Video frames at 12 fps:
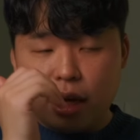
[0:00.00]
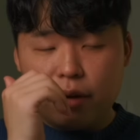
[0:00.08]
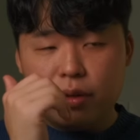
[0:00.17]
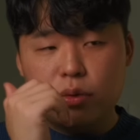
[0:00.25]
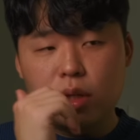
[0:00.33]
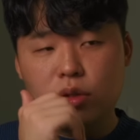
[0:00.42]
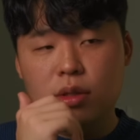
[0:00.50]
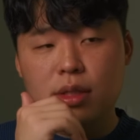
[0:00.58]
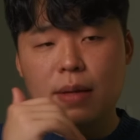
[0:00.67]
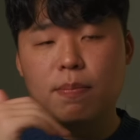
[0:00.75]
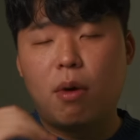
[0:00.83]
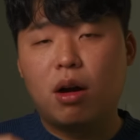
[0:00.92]
Every restaurant,
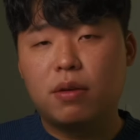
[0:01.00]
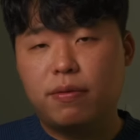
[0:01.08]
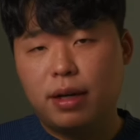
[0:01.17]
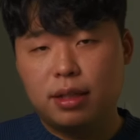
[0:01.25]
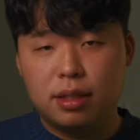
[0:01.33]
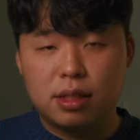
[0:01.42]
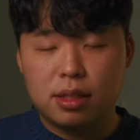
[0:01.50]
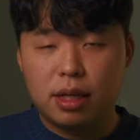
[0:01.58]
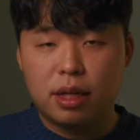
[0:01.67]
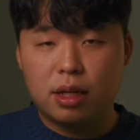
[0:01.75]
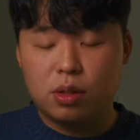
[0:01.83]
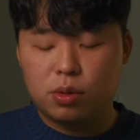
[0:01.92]
they modify this
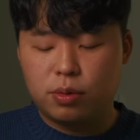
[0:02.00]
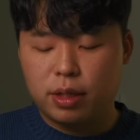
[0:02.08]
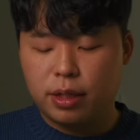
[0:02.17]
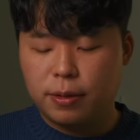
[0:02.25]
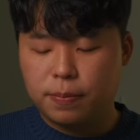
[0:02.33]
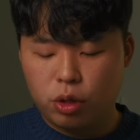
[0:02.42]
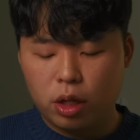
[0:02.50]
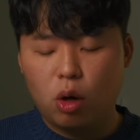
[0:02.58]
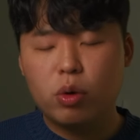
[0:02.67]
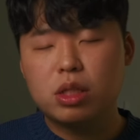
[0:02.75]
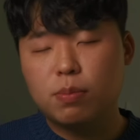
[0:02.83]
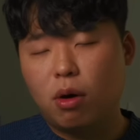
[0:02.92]
layout, right? You can
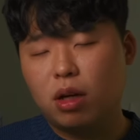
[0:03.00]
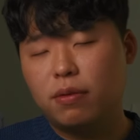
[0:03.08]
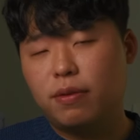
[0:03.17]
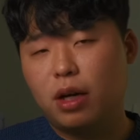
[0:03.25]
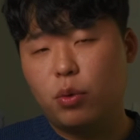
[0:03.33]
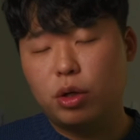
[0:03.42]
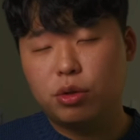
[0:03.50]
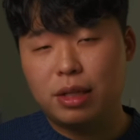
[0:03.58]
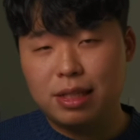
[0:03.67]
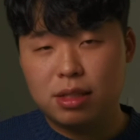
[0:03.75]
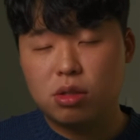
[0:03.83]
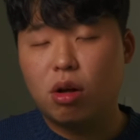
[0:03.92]
always modify where to
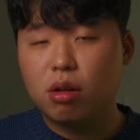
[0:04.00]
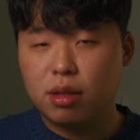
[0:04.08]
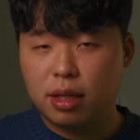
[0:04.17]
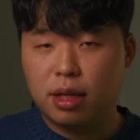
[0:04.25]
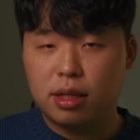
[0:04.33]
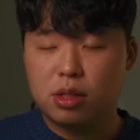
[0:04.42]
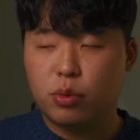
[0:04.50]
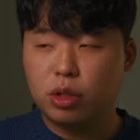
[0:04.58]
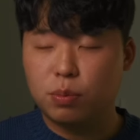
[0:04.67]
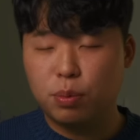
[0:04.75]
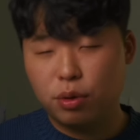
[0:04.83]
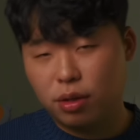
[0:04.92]
install things, where
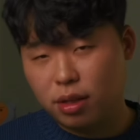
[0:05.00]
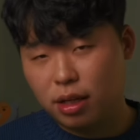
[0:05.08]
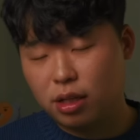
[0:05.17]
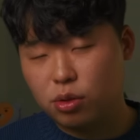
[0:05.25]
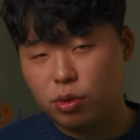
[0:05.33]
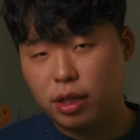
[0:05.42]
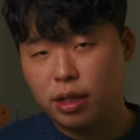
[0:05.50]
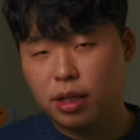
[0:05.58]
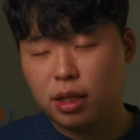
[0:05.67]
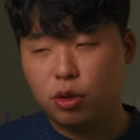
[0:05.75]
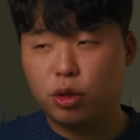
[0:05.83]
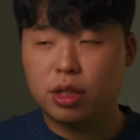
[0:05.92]
to put things, right?
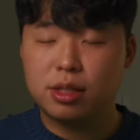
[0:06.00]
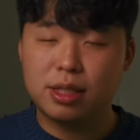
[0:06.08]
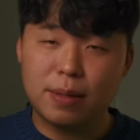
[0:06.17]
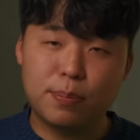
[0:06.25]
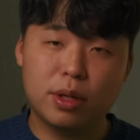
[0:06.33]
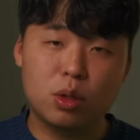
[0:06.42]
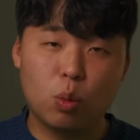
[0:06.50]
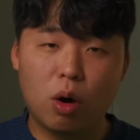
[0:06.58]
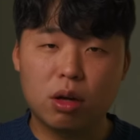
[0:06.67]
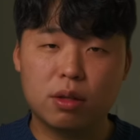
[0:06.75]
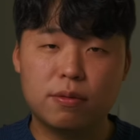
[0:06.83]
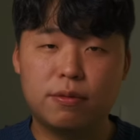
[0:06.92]
And you can separate the
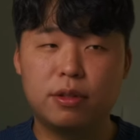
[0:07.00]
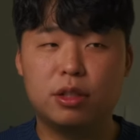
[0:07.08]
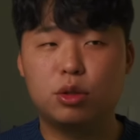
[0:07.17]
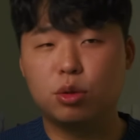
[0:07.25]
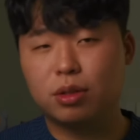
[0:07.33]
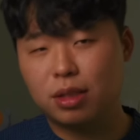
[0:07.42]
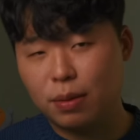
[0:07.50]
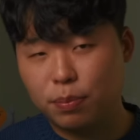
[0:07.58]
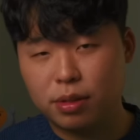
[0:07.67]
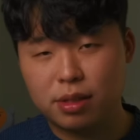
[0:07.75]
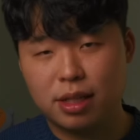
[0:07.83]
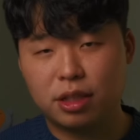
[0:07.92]
walk-in fridge to a
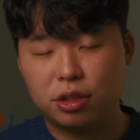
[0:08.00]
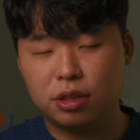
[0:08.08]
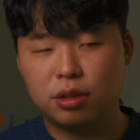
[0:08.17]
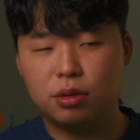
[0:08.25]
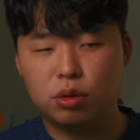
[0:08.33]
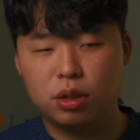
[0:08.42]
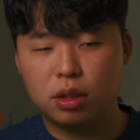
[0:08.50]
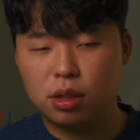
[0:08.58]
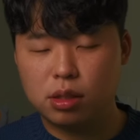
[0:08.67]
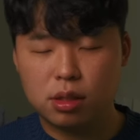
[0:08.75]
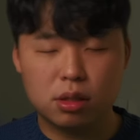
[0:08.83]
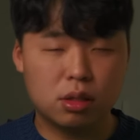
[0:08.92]
separate section.
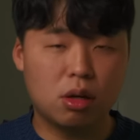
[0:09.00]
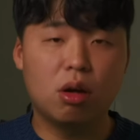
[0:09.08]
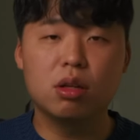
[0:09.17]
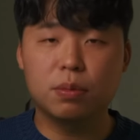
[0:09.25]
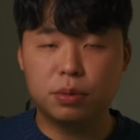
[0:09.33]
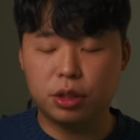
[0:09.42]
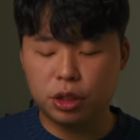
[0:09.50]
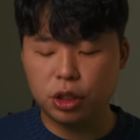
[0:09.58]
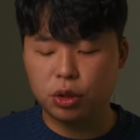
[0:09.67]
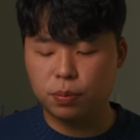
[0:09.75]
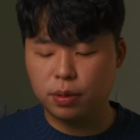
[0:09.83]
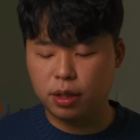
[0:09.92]
It's all up to
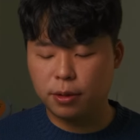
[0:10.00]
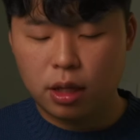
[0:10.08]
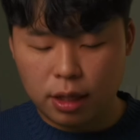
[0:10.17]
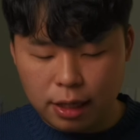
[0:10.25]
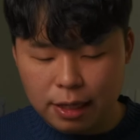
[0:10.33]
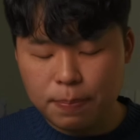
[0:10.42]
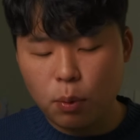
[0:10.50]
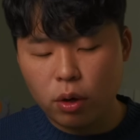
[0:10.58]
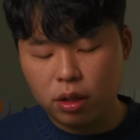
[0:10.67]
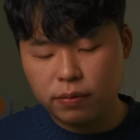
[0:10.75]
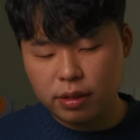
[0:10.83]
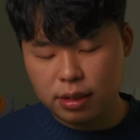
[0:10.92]
you, but the key
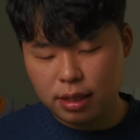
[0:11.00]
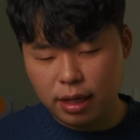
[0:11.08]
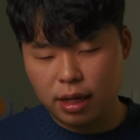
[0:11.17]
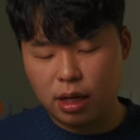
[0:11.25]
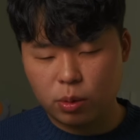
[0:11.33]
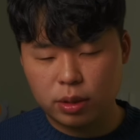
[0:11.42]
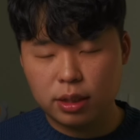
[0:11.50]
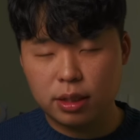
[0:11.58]
point of this layout